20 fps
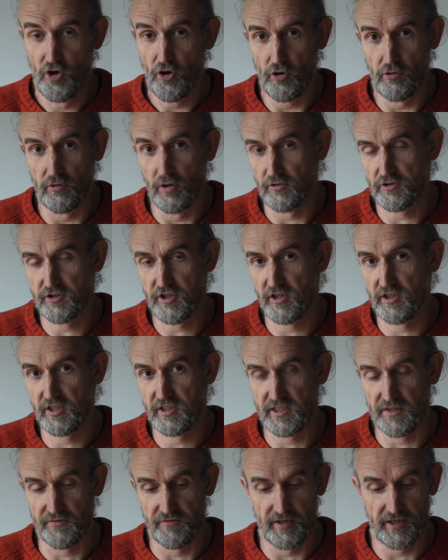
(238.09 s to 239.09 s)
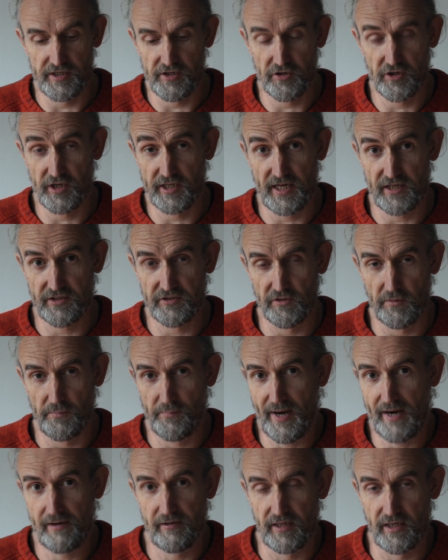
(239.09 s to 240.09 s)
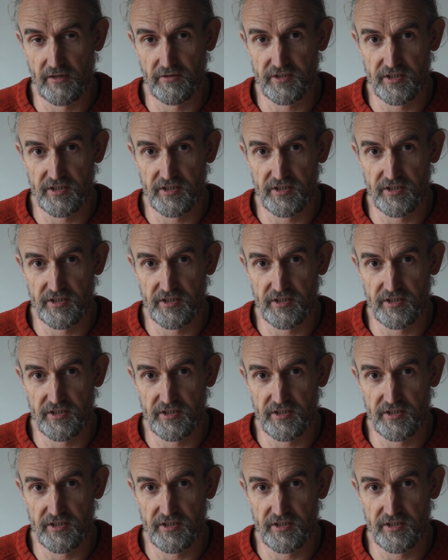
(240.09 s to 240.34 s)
Or alternatively, you could get to a parallel